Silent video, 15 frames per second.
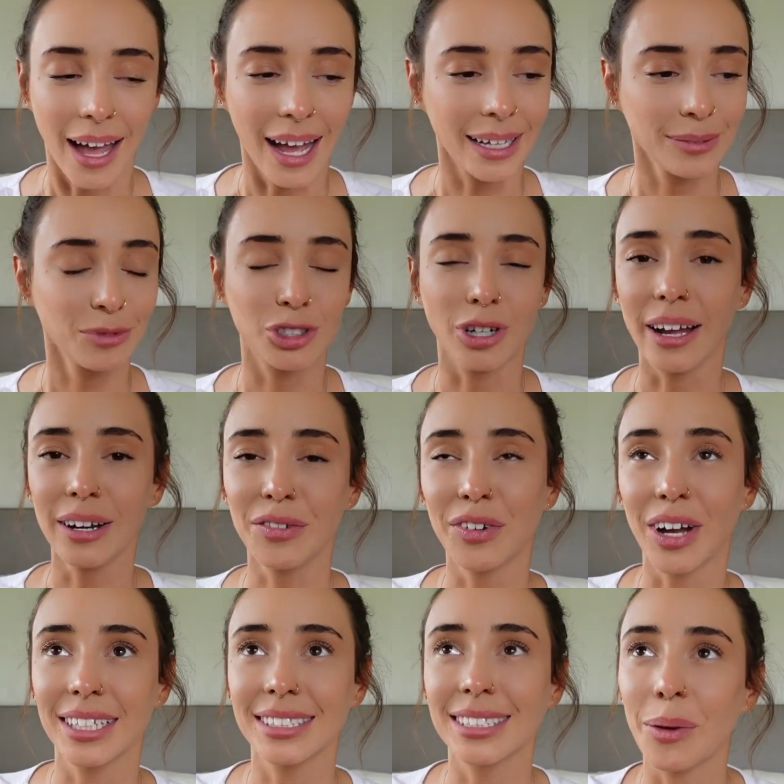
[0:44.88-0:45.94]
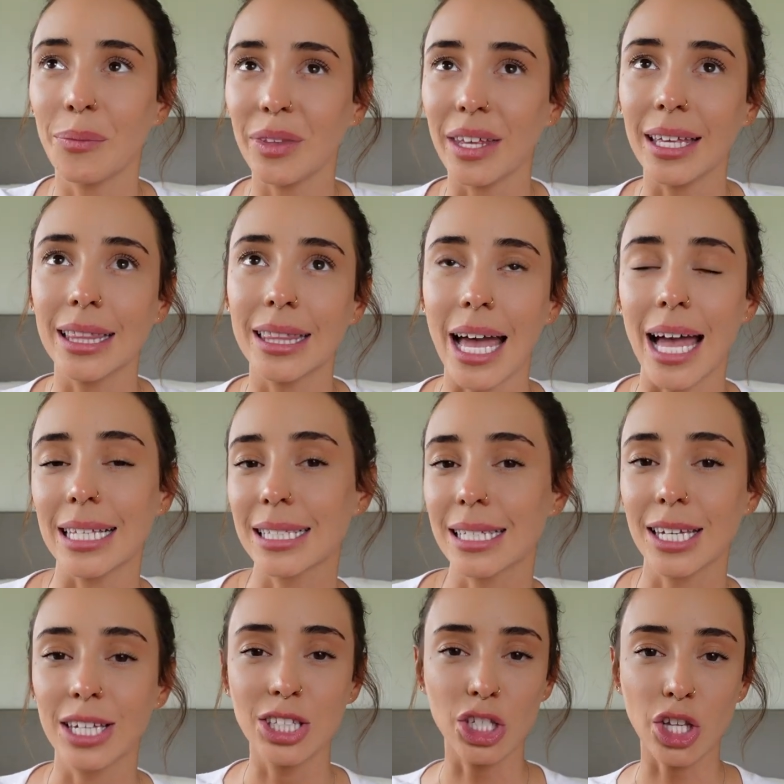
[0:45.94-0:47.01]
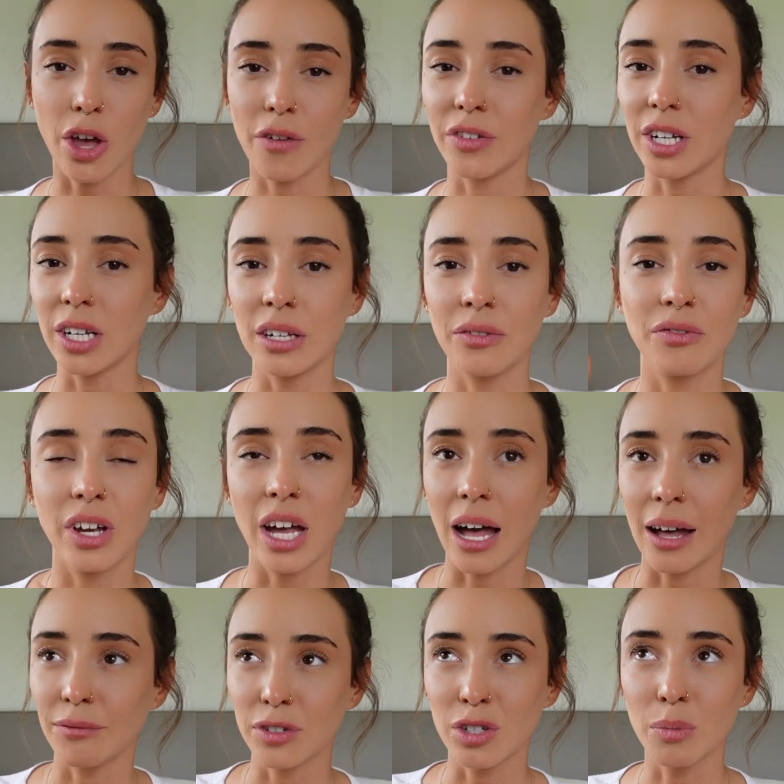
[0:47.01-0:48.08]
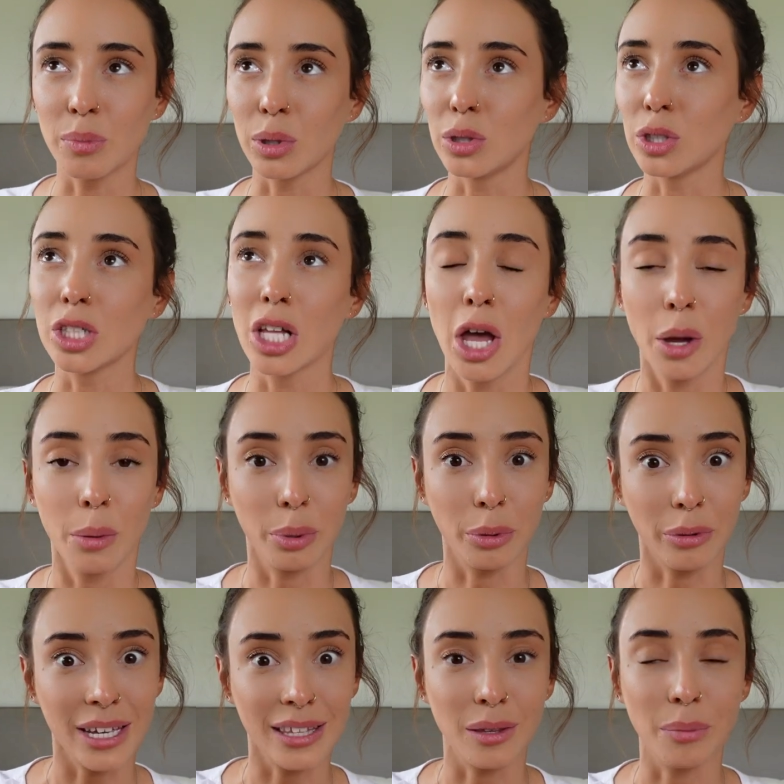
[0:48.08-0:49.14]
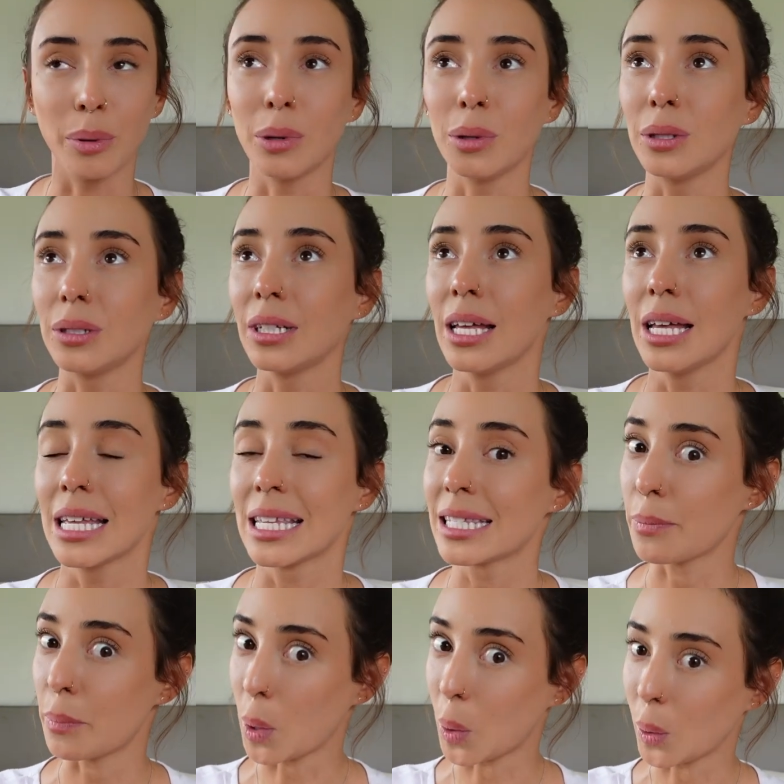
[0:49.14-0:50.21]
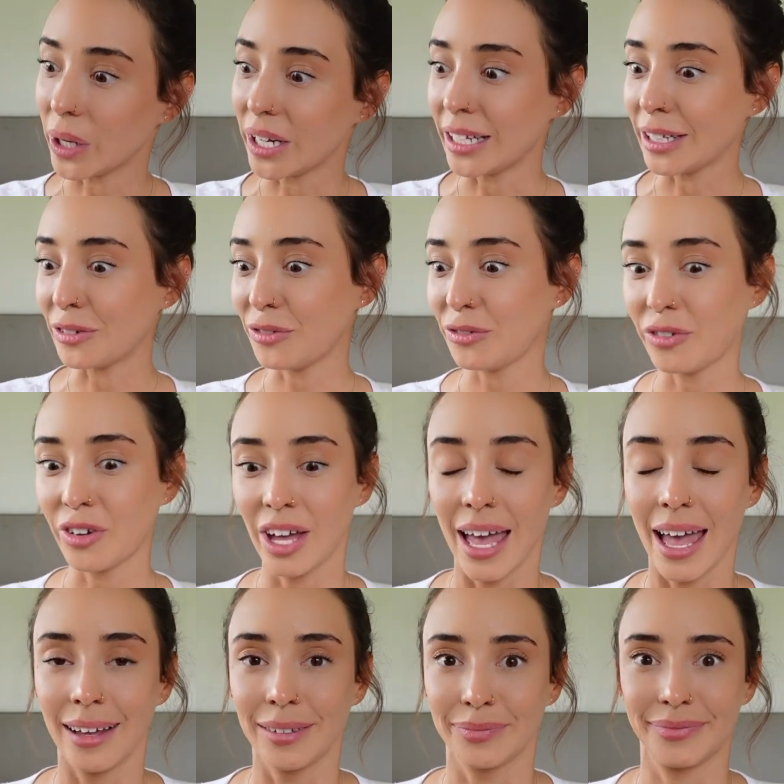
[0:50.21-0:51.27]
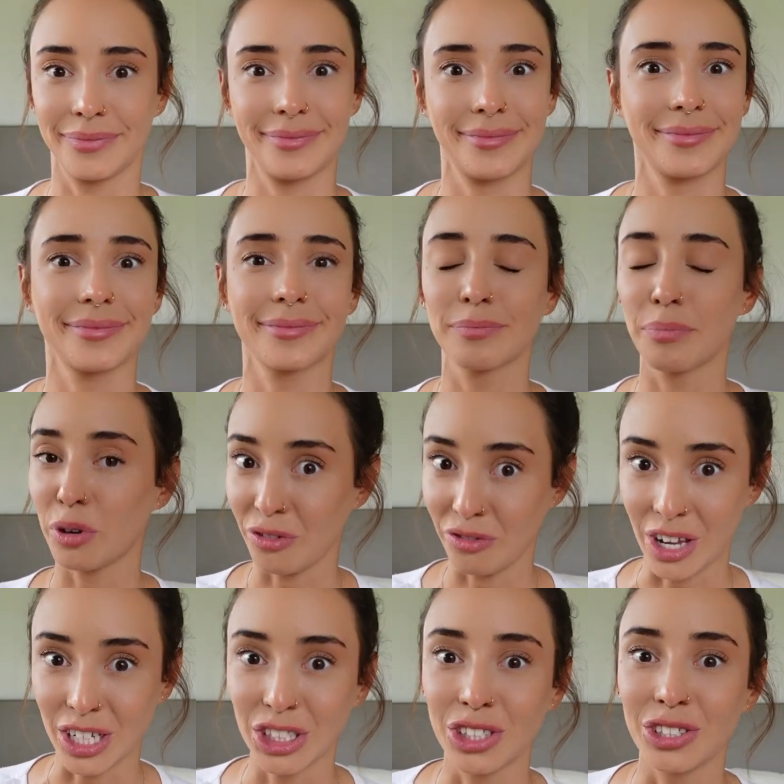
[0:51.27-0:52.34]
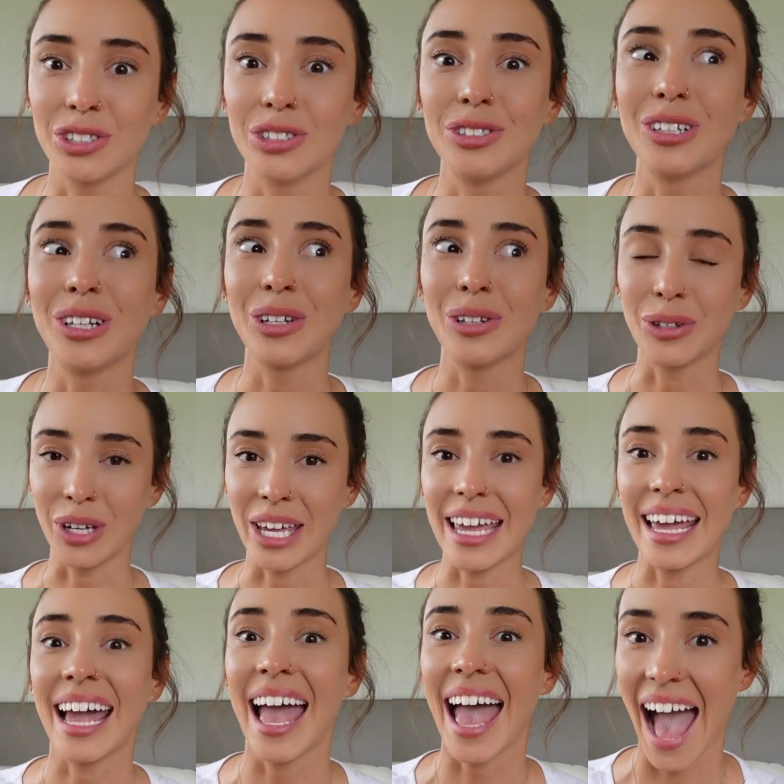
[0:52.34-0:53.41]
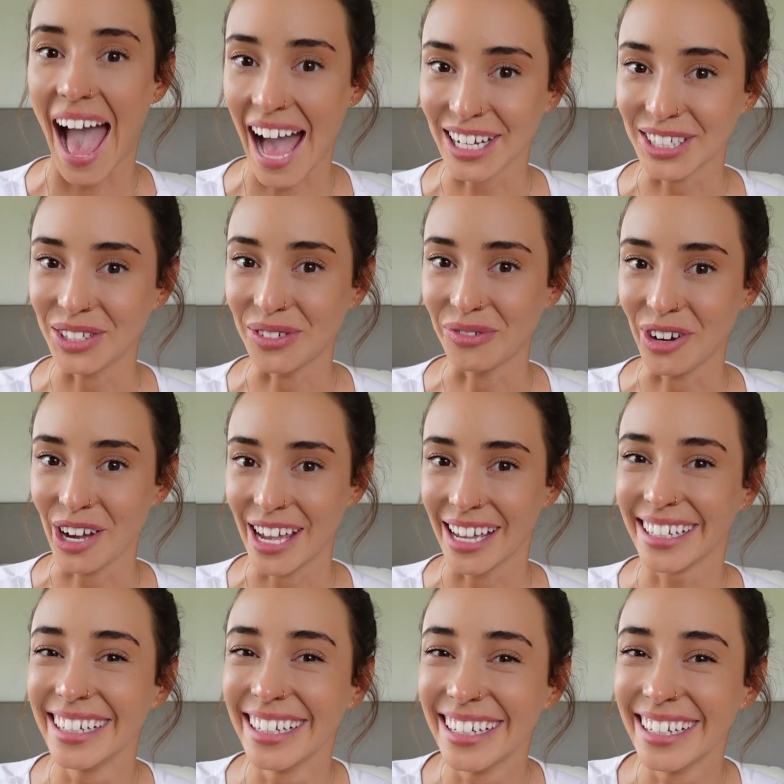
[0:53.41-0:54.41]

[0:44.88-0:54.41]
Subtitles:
I'm trying to find something that's conservative, comfortable, breathable, supportive, professional looking, activewear.